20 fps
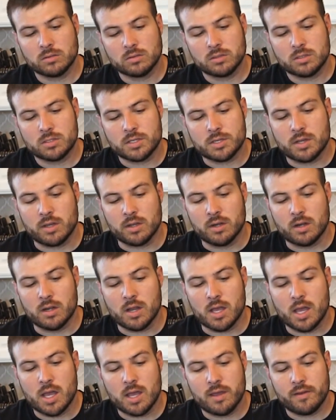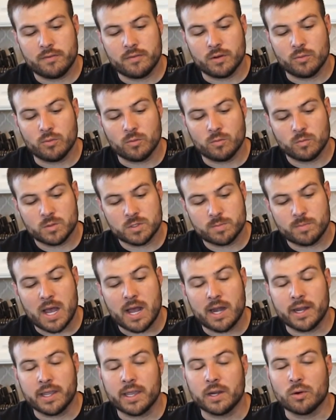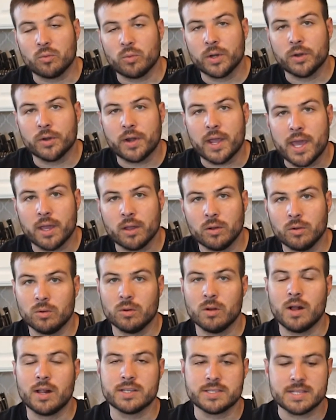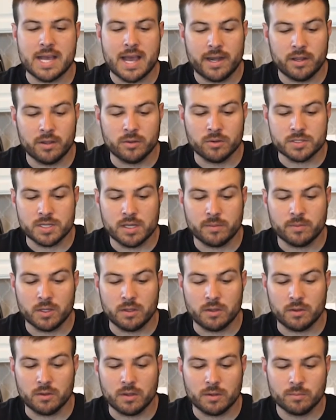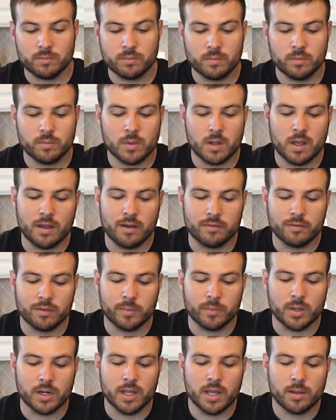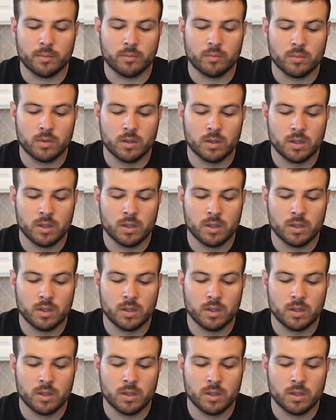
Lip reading: So you can, if you're spotting at a weird angle or on a side hill or something, flip it up.